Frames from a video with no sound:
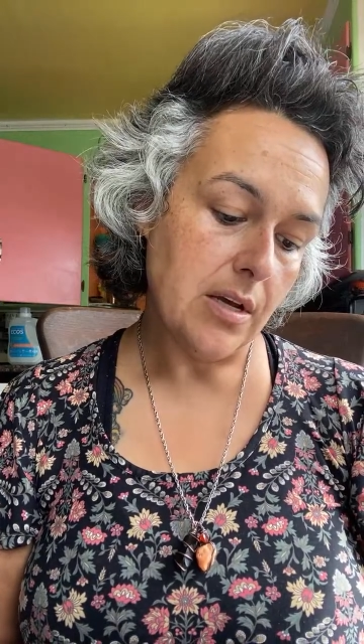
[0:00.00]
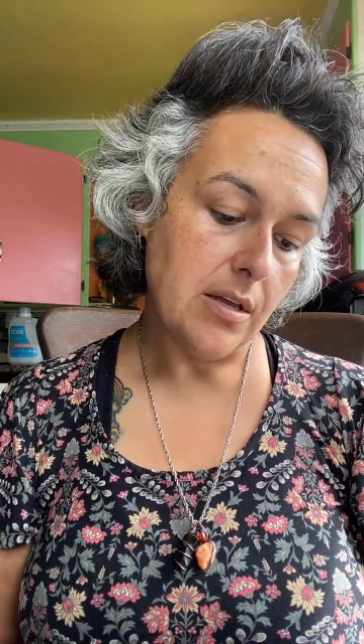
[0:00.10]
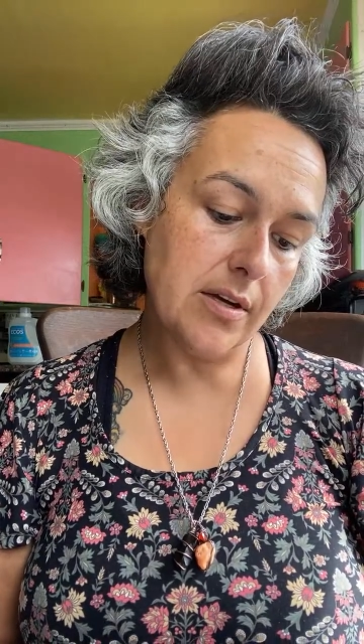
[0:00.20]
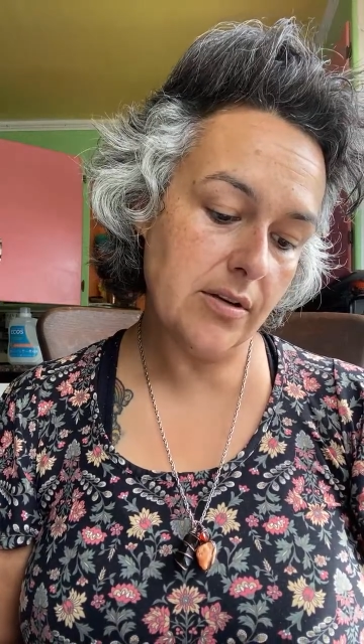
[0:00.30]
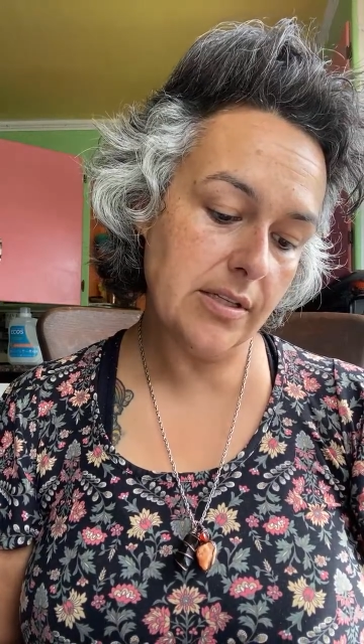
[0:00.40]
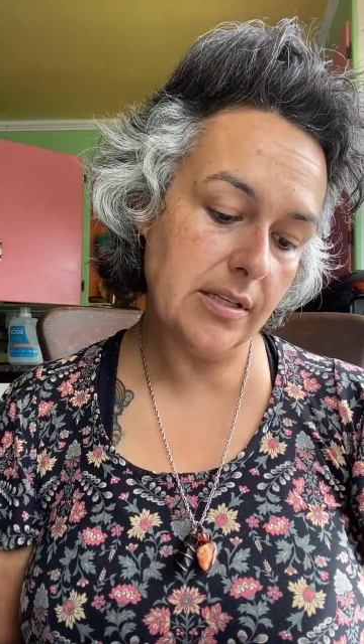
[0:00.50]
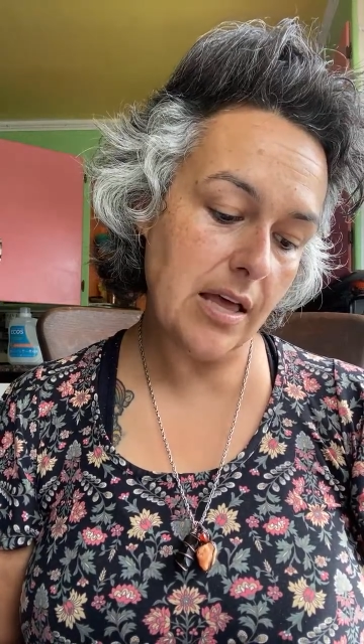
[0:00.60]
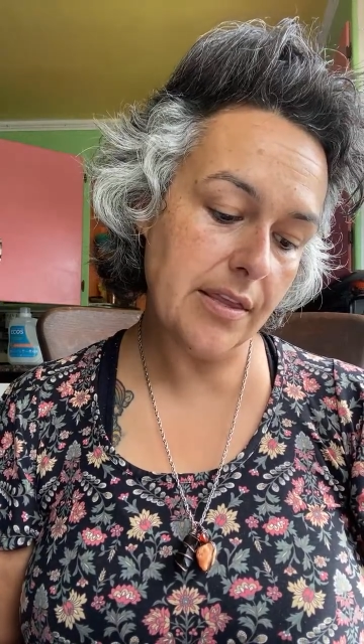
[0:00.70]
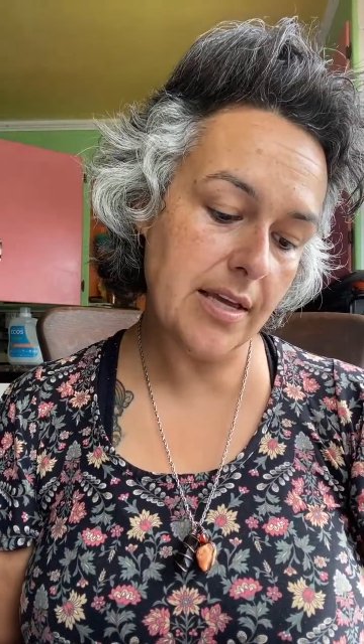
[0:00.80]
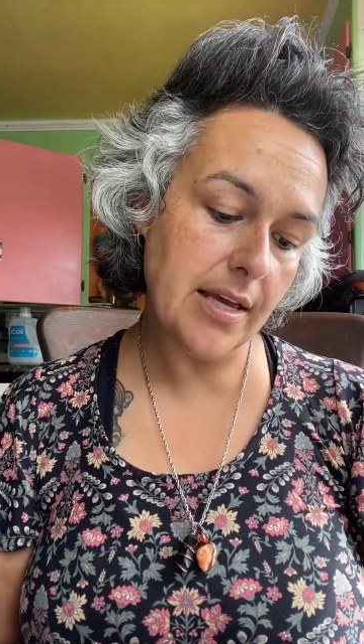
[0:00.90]
There is
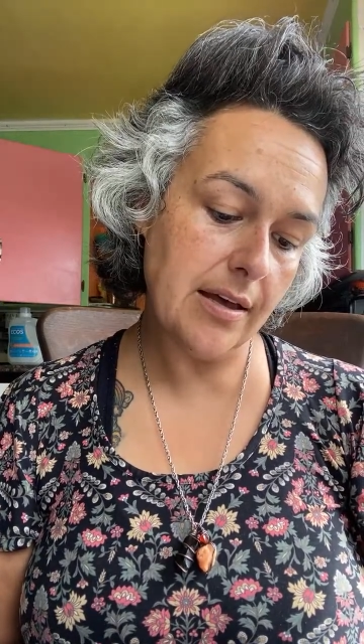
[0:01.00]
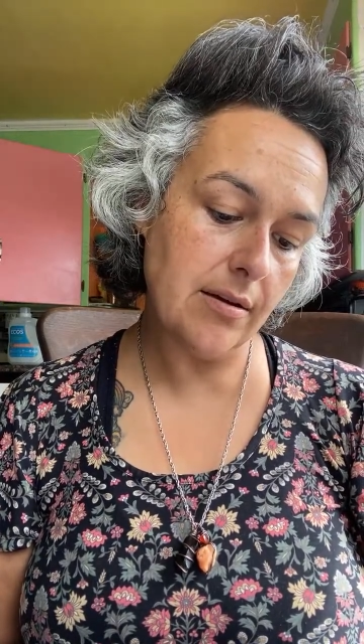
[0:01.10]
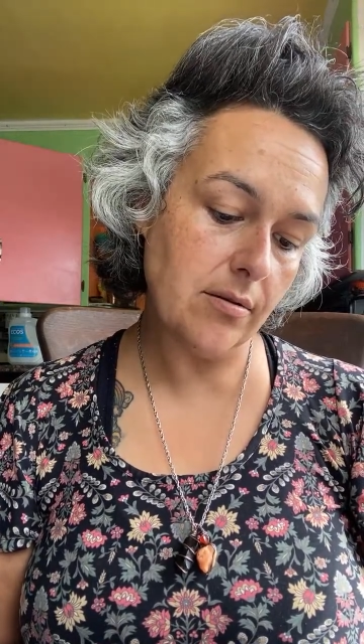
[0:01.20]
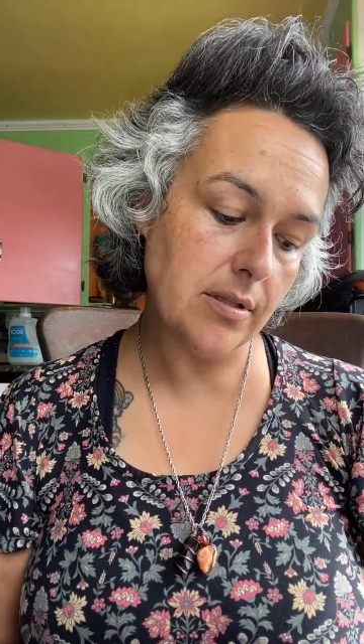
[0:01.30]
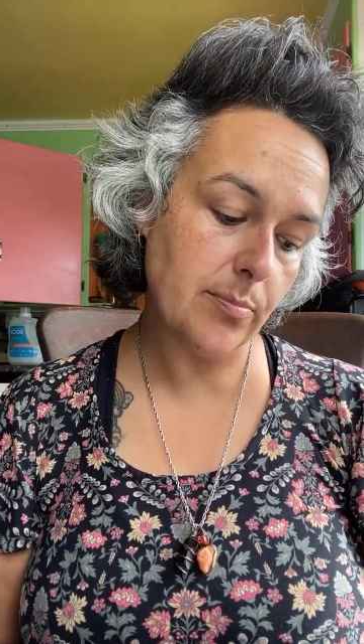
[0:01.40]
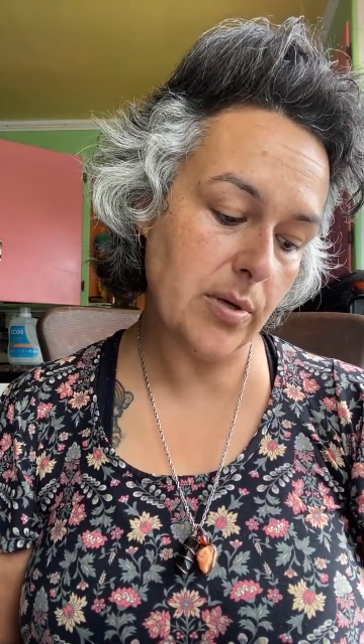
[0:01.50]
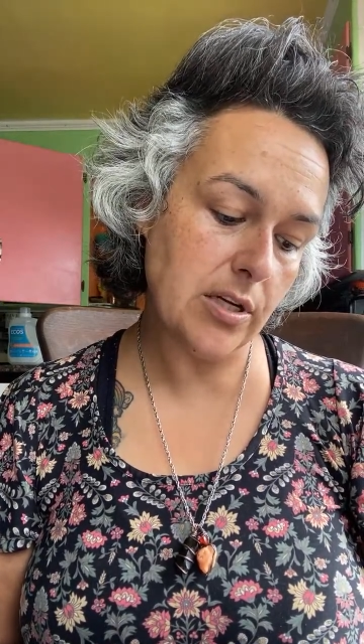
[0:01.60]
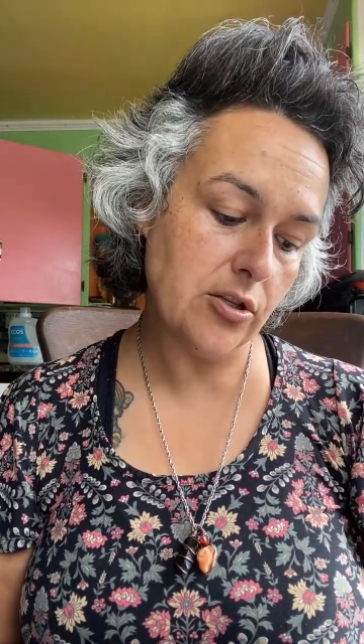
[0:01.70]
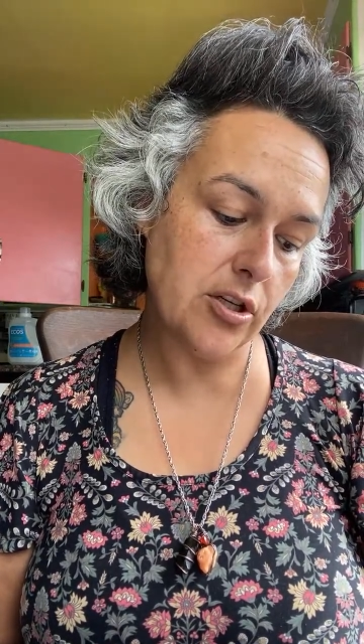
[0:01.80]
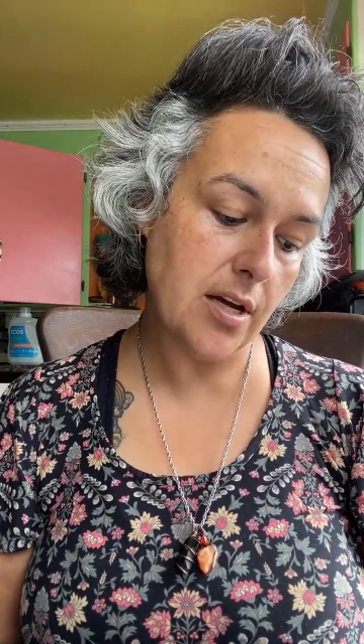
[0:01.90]
nothing else but
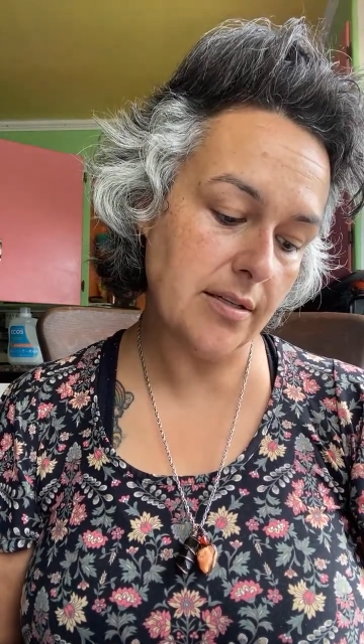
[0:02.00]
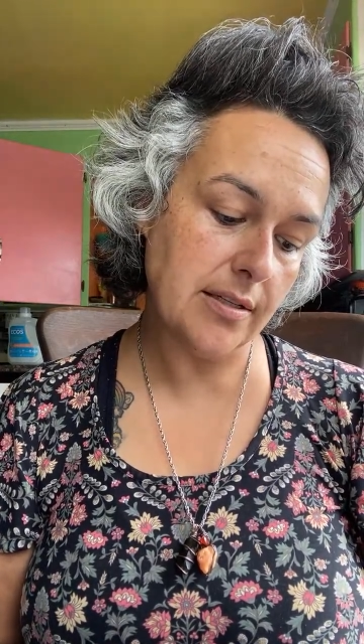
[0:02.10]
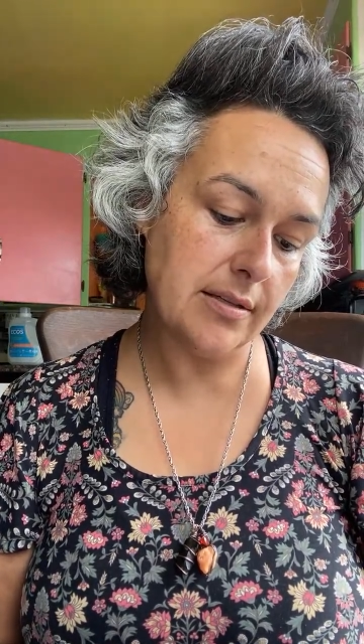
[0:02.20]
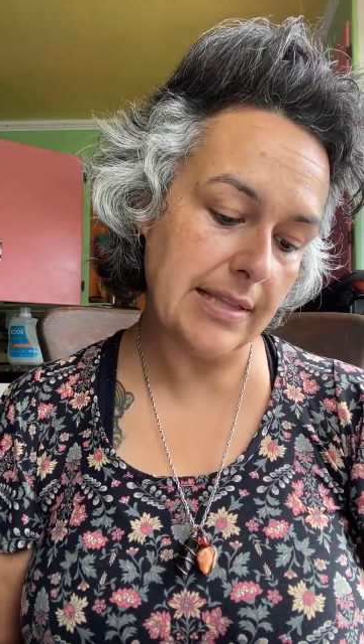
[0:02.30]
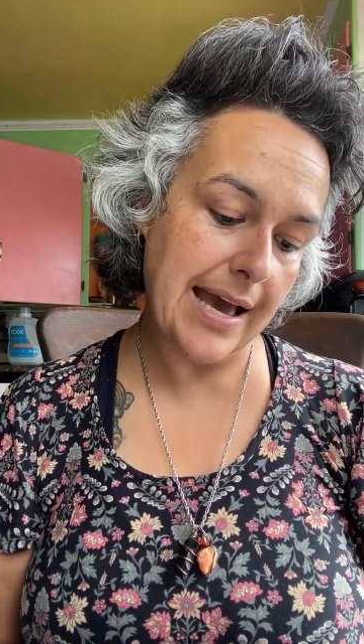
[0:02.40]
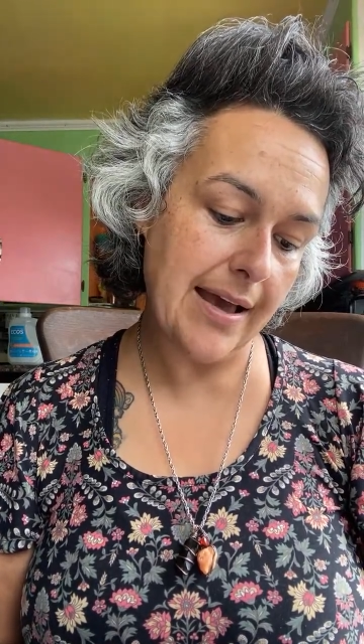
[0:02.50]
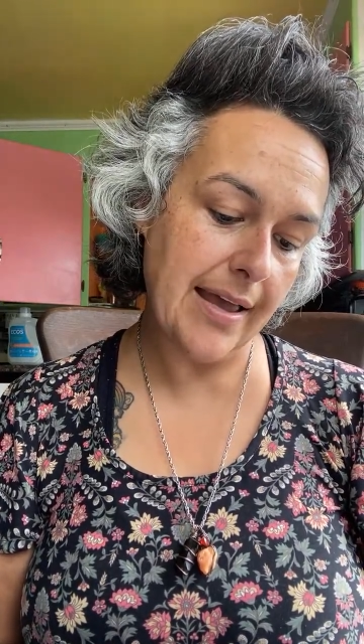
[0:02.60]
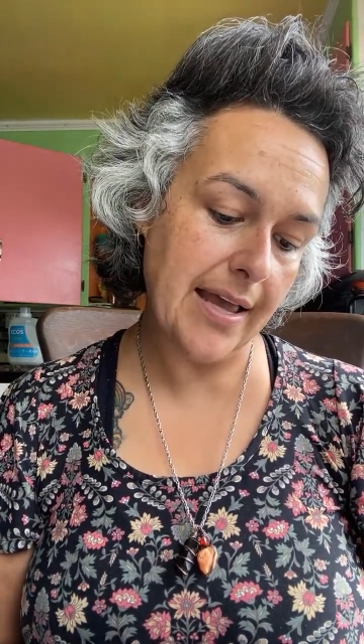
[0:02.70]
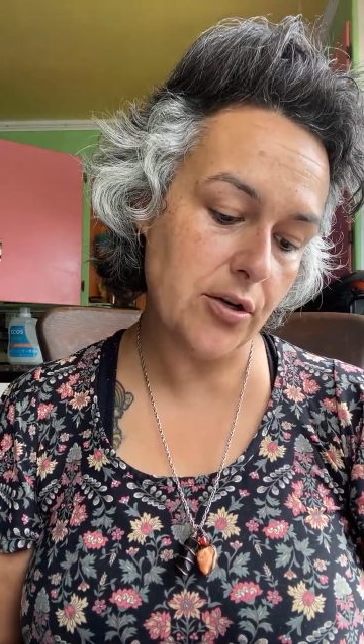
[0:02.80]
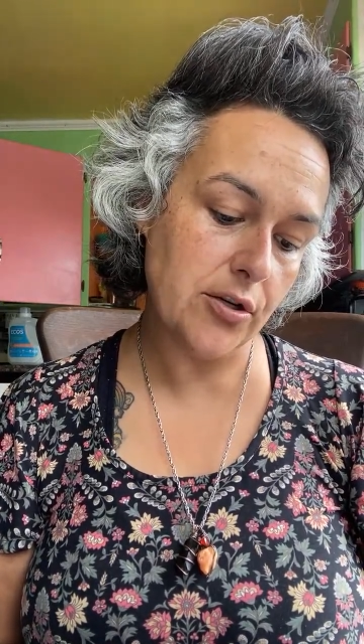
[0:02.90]
just that
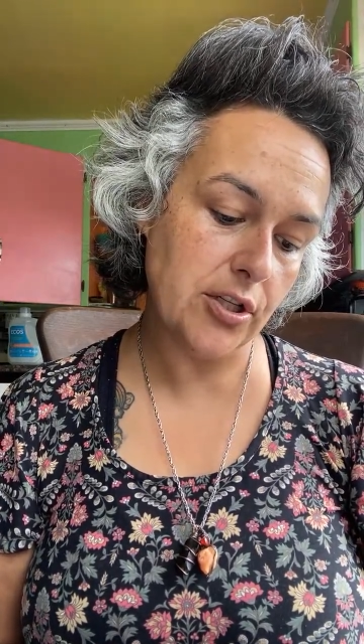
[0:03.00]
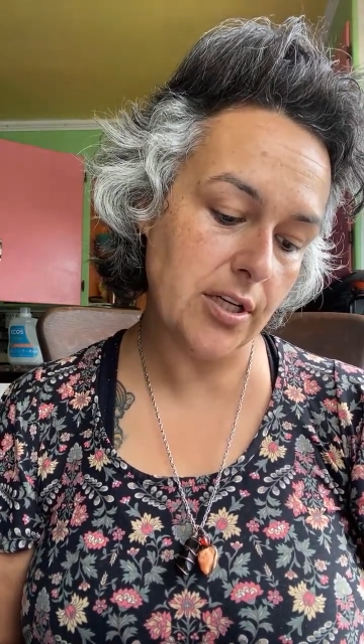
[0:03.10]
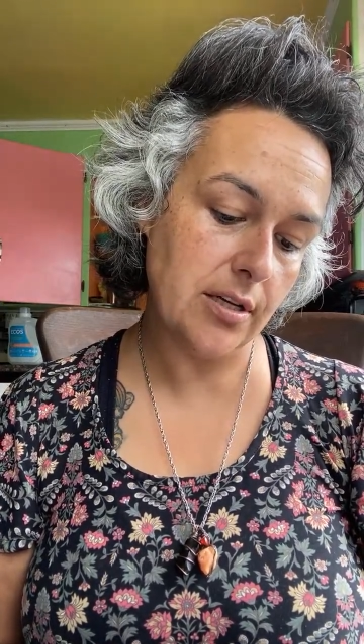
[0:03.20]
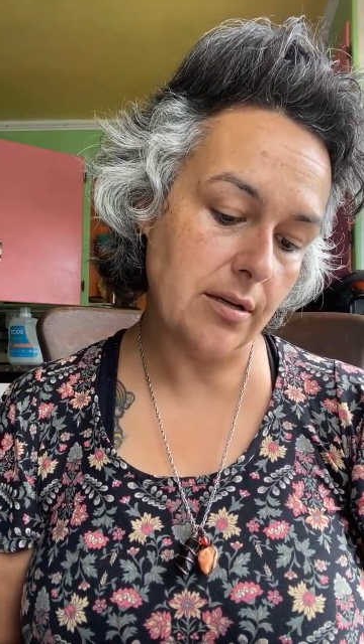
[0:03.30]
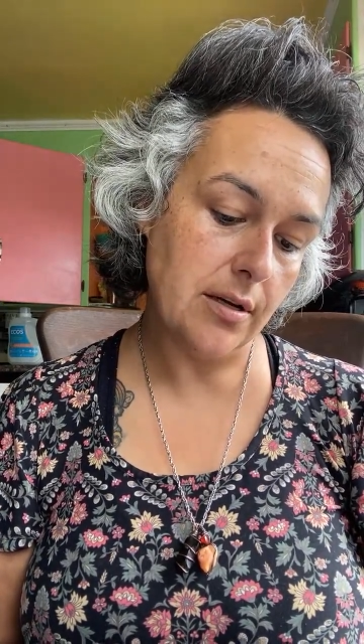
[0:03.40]
energy,